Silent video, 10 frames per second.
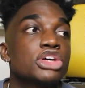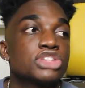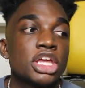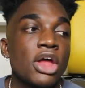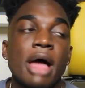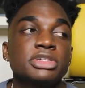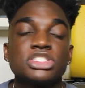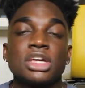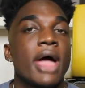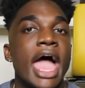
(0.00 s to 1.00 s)
So, you know, I'm
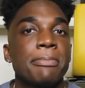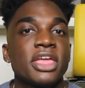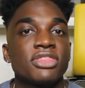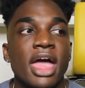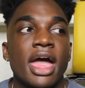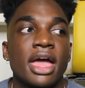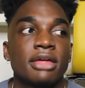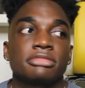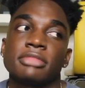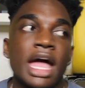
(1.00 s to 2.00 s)
just so happy
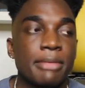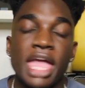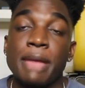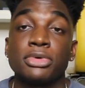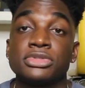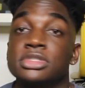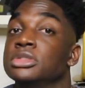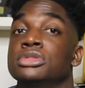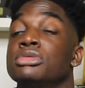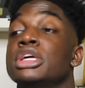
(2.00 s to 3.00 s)
that I'm able
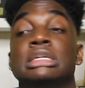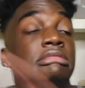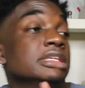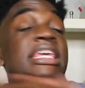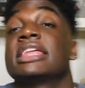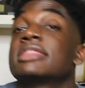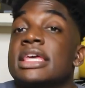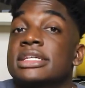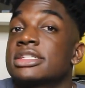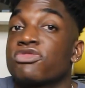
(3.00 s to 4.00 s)
to get
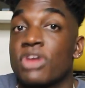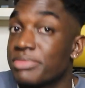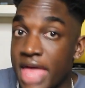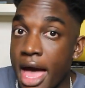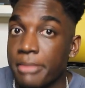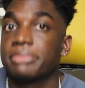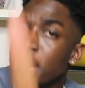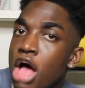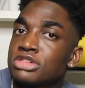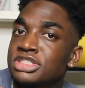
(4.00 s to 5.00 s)
this from them.
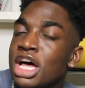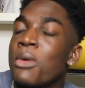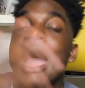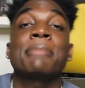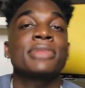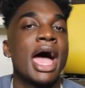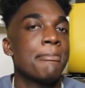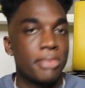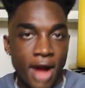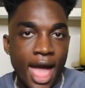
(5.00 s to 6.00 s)
And also, I'm
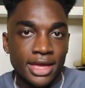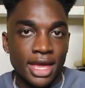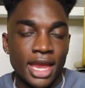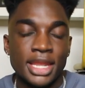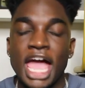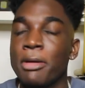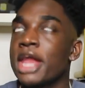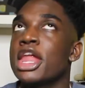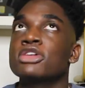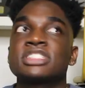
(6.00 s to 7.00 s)
not bragging. Now,
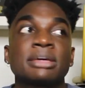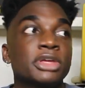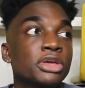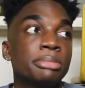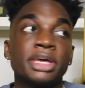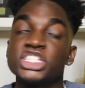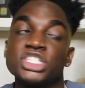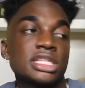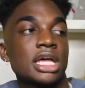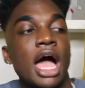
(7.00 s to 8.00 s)
I know some of you
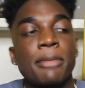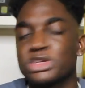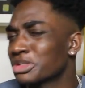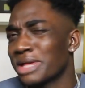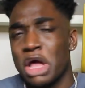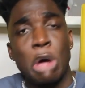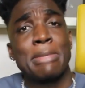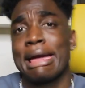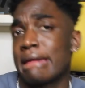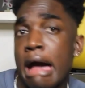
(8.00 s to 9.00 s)
bitches in the comments are like, oh
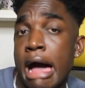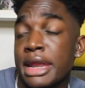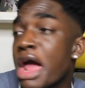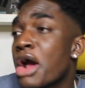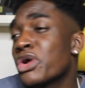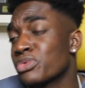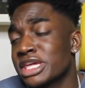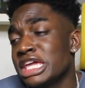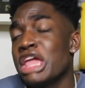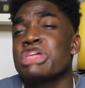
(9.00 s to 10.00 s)
my god,
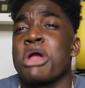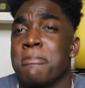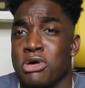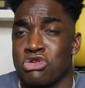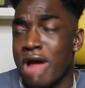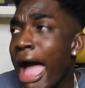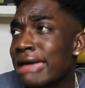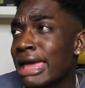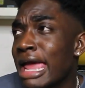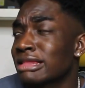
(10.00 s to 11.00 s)
Rickey, you're
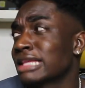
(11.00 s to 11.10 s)
bragging.